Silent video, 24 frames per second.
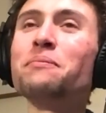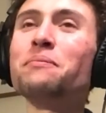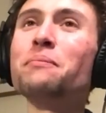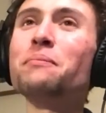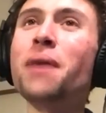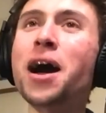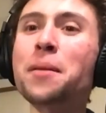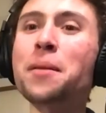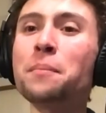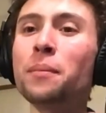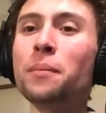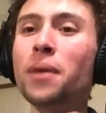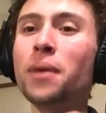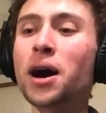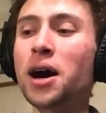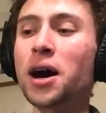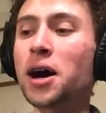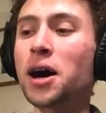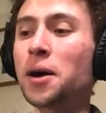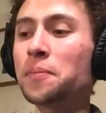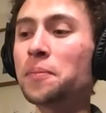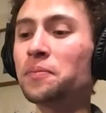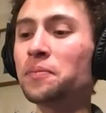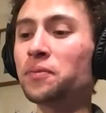my
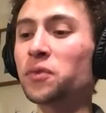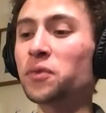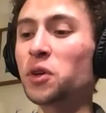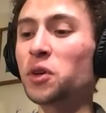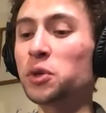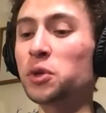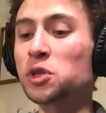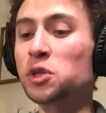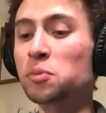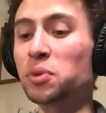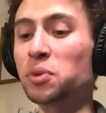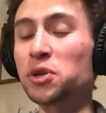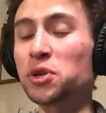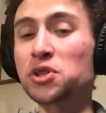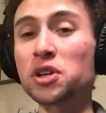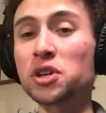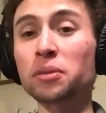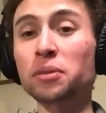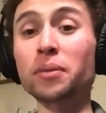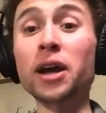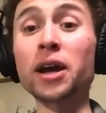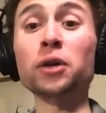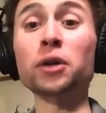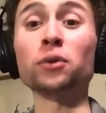mom was
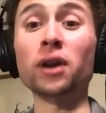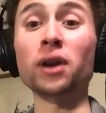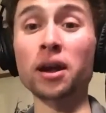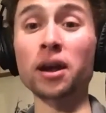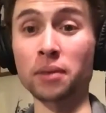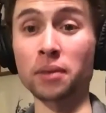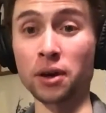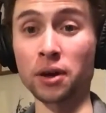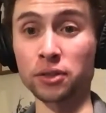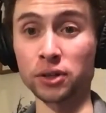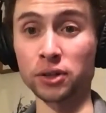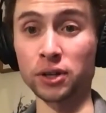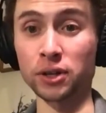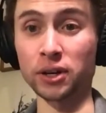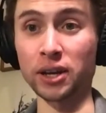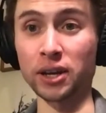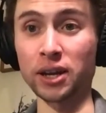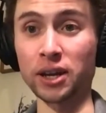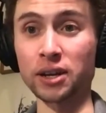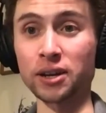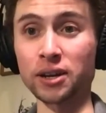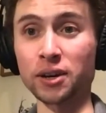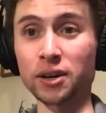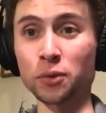pushing my grandmother
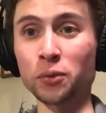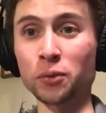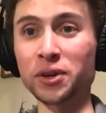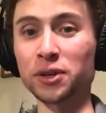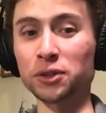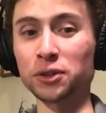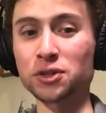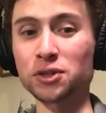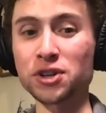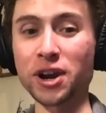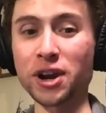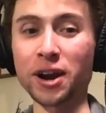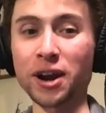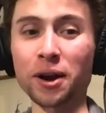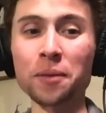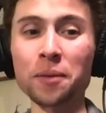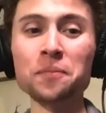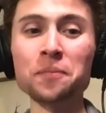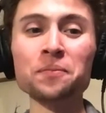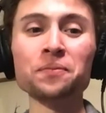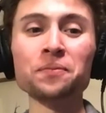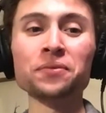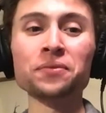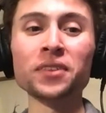in a
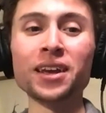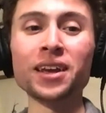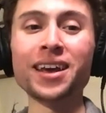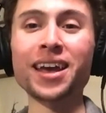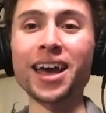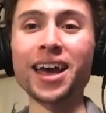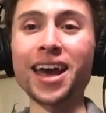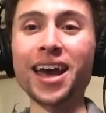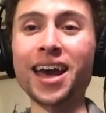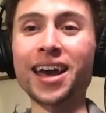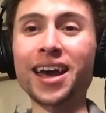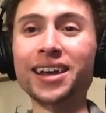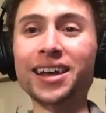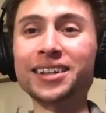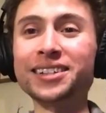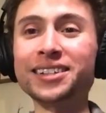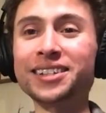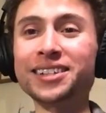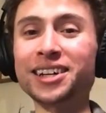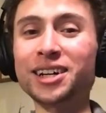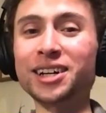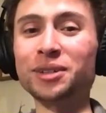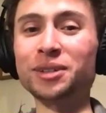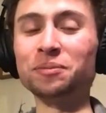wheelchair.
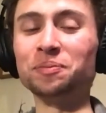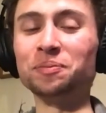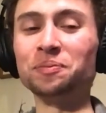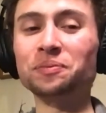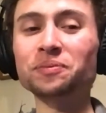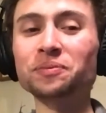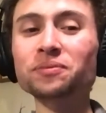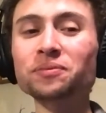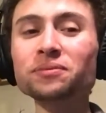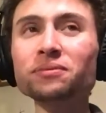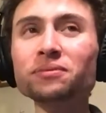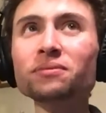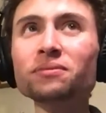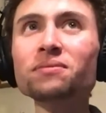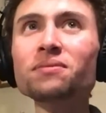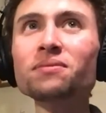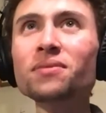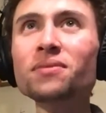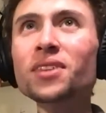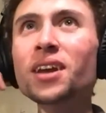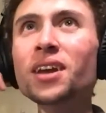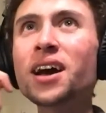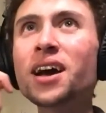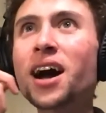And
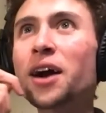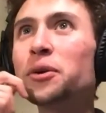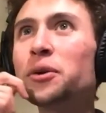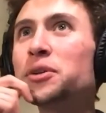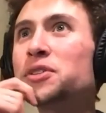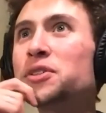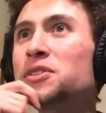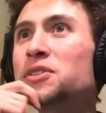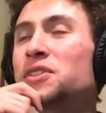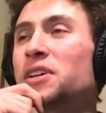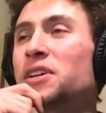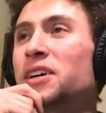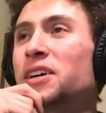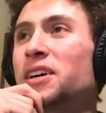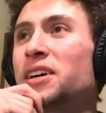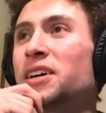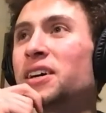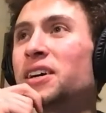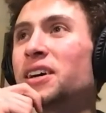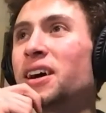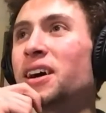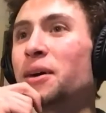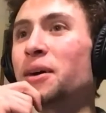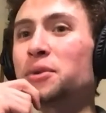I was
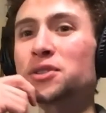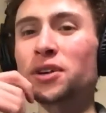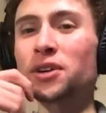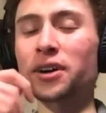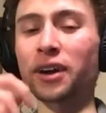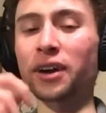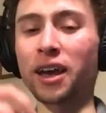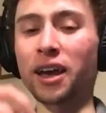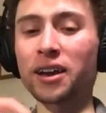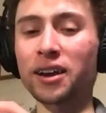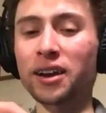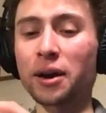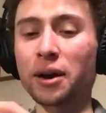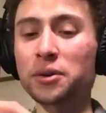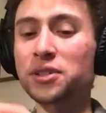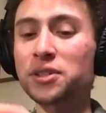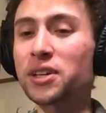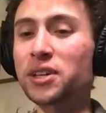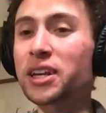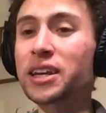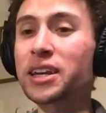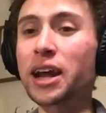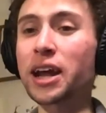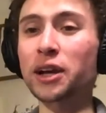
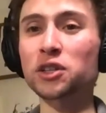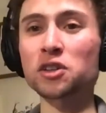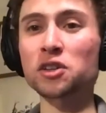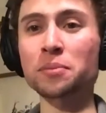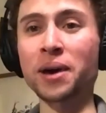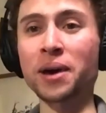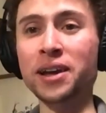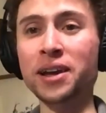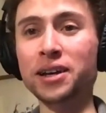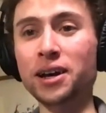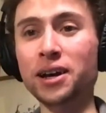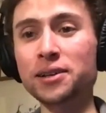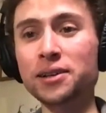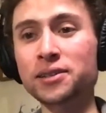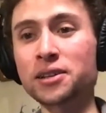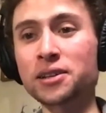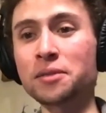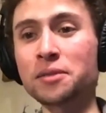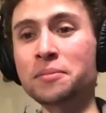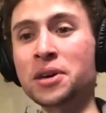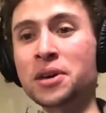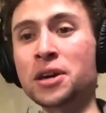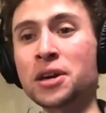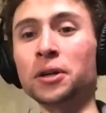sitting next to my
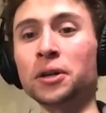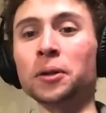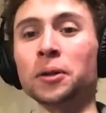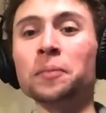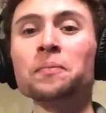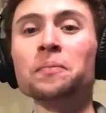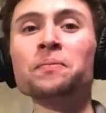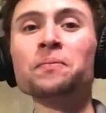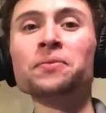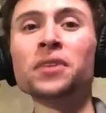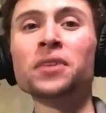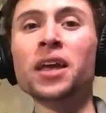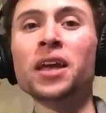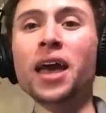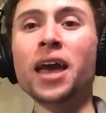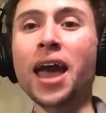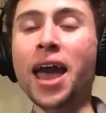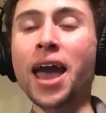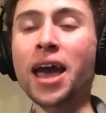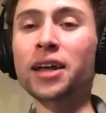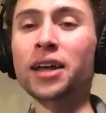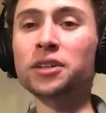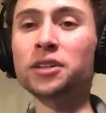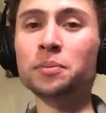cousin Emil
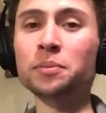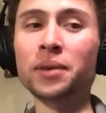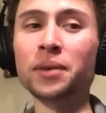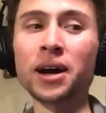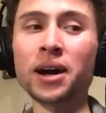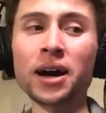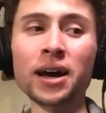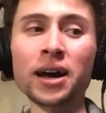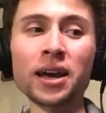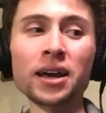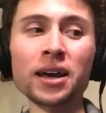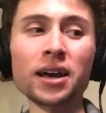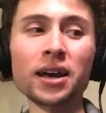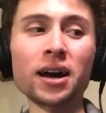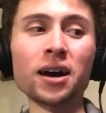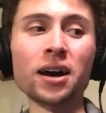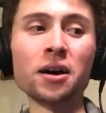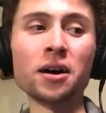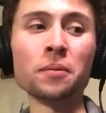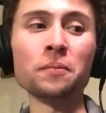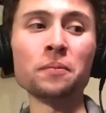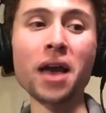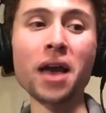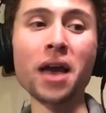and my
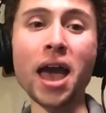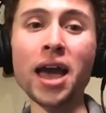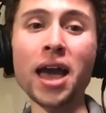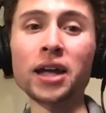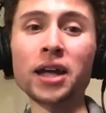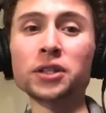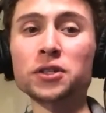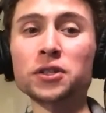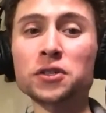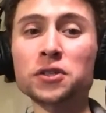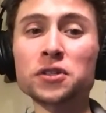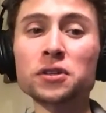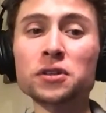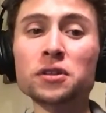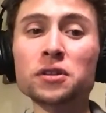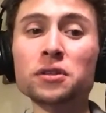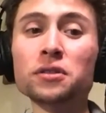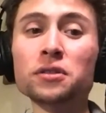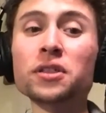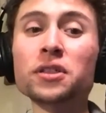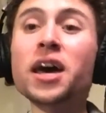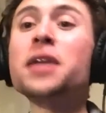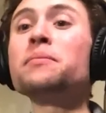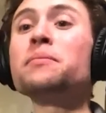aunt's
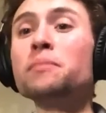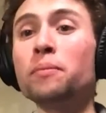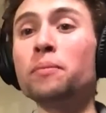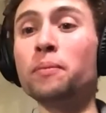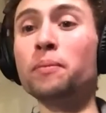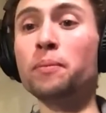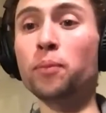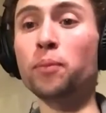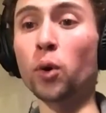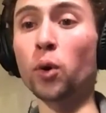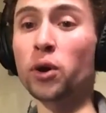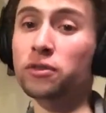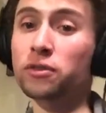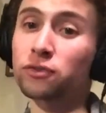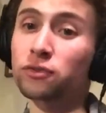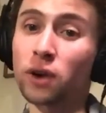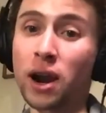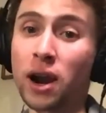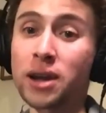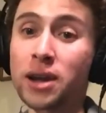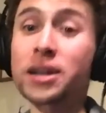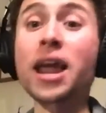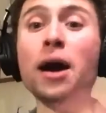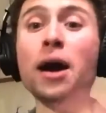then
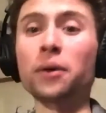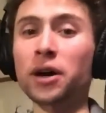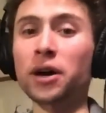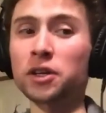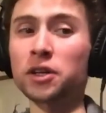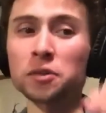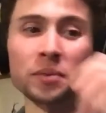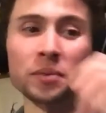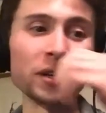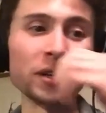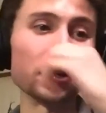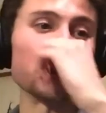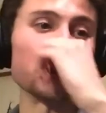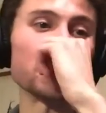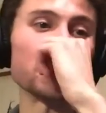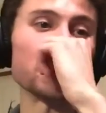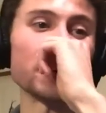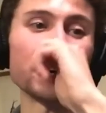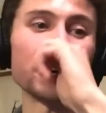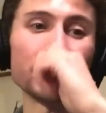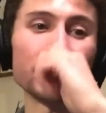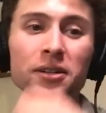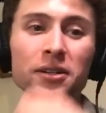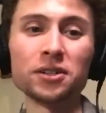boyfriend, now husband,
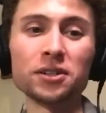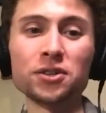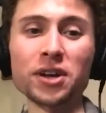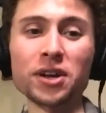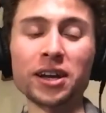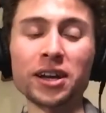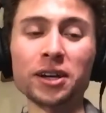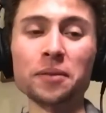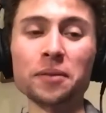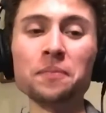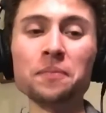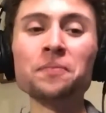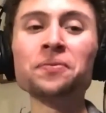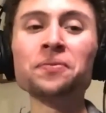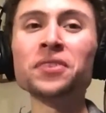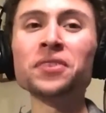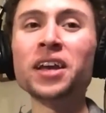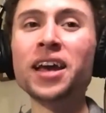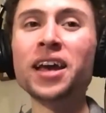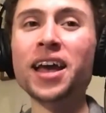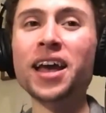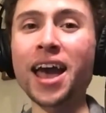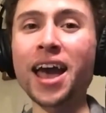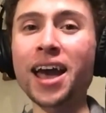Jacob.
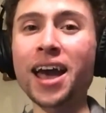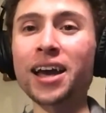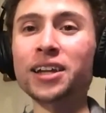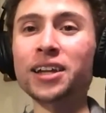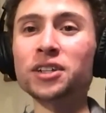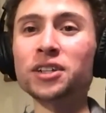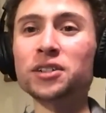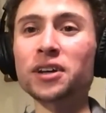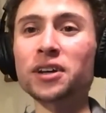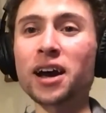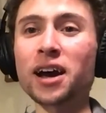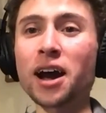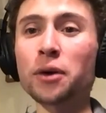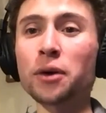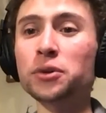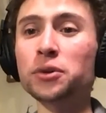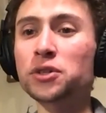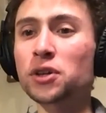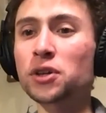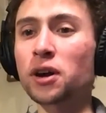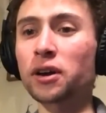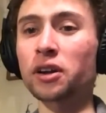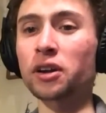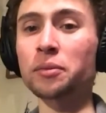And I
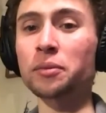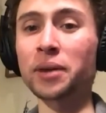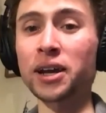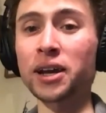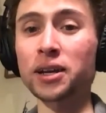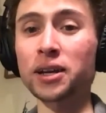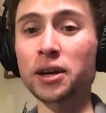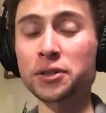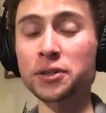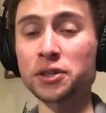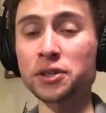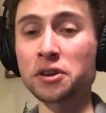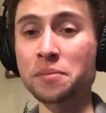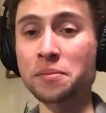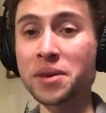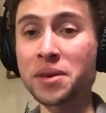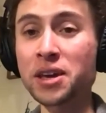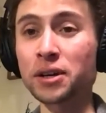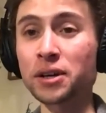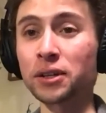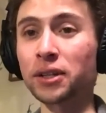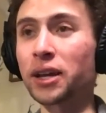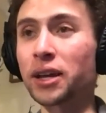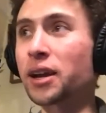was talking to my cousin
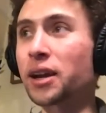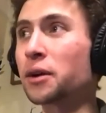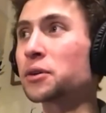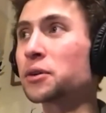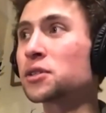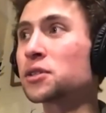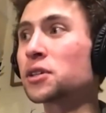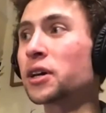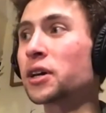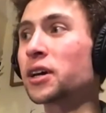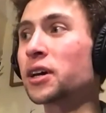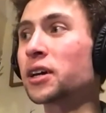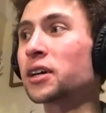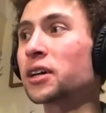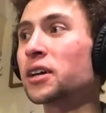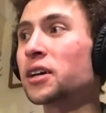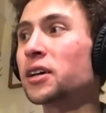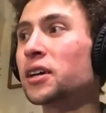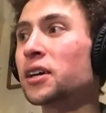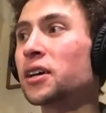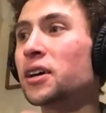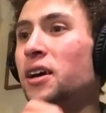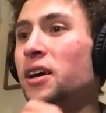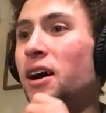Emil, and I was like,
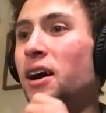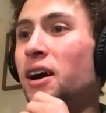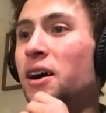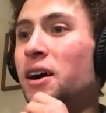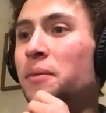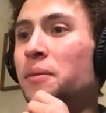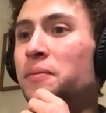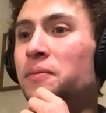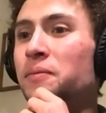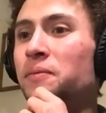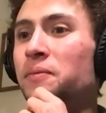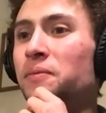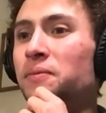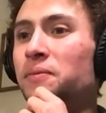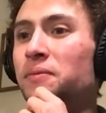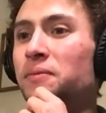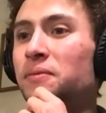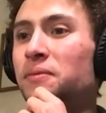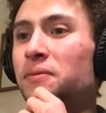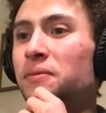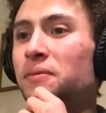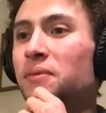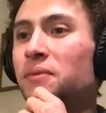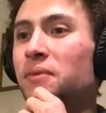and
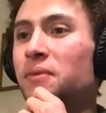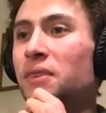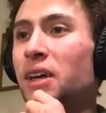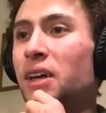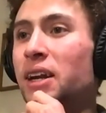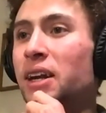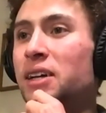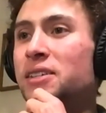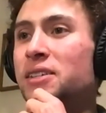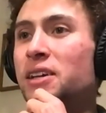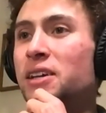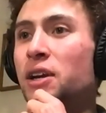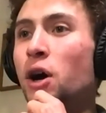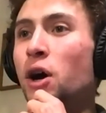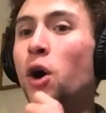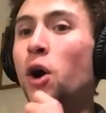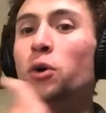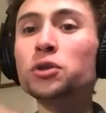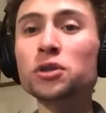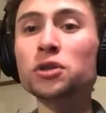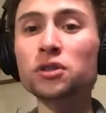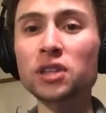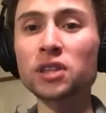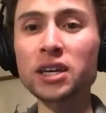I said,
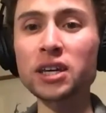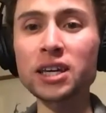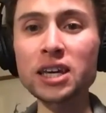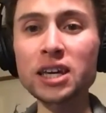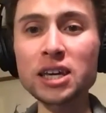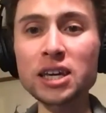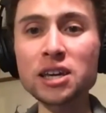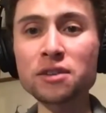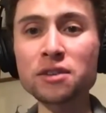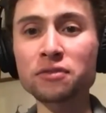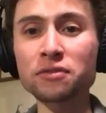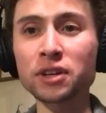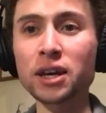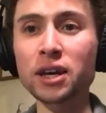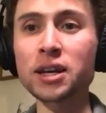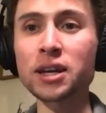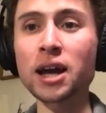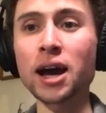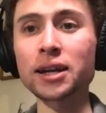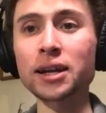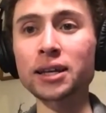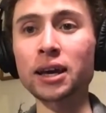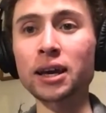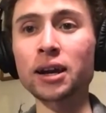"Oh, do you think Eve
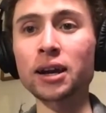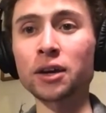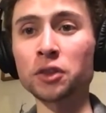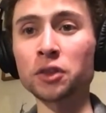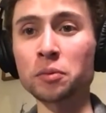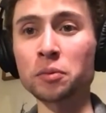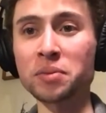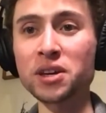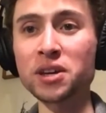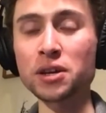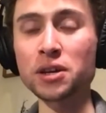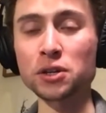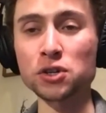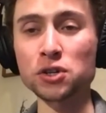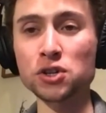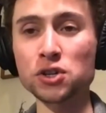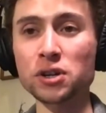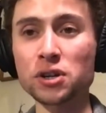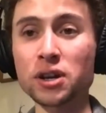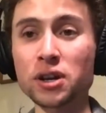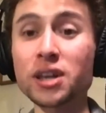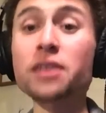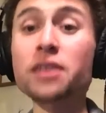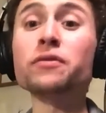cannot get on the
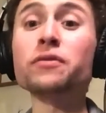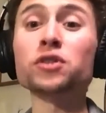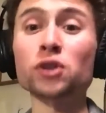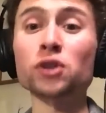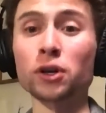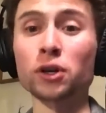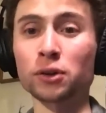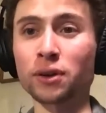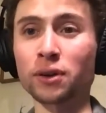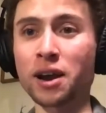beach? Eve is our